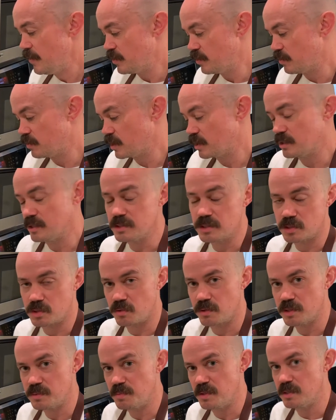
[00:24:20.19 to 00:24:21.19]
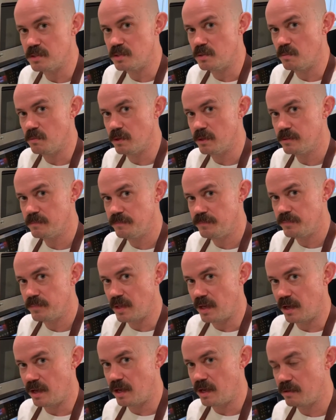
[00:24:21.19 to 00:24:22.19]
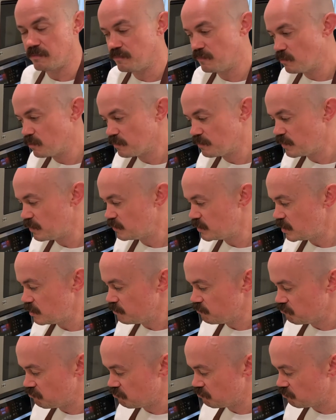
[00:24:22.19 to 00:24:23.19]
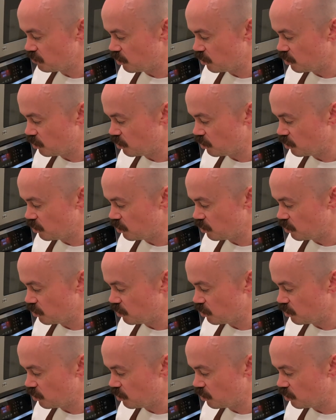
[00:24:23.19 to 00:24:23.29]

You can get these as crispy as you want at 450.